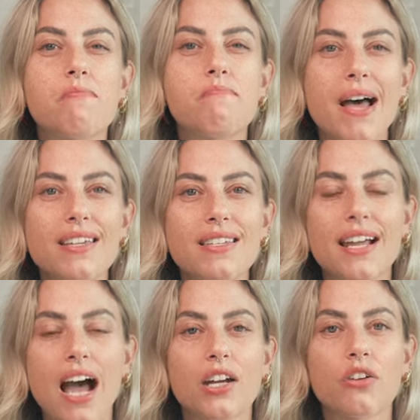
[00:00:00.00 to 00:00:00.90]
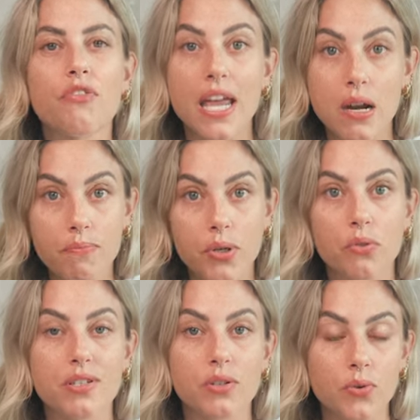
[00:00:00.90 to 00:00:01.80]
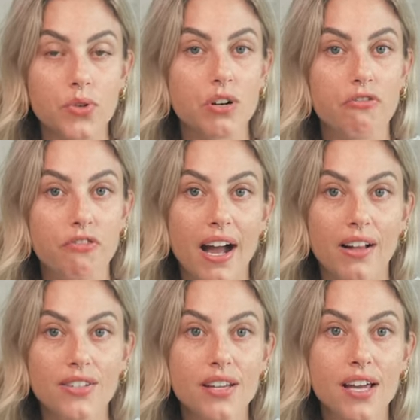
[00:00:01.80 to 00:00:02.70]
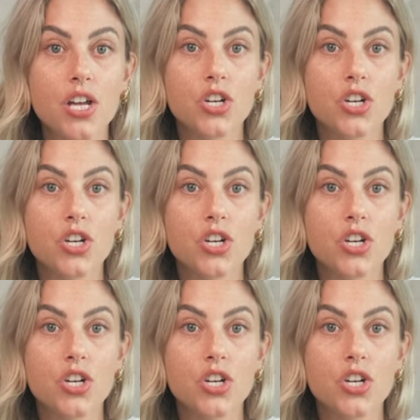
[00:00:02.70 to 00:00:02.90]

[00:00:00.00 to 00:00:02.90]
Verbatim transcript: the best kind of input resolution files.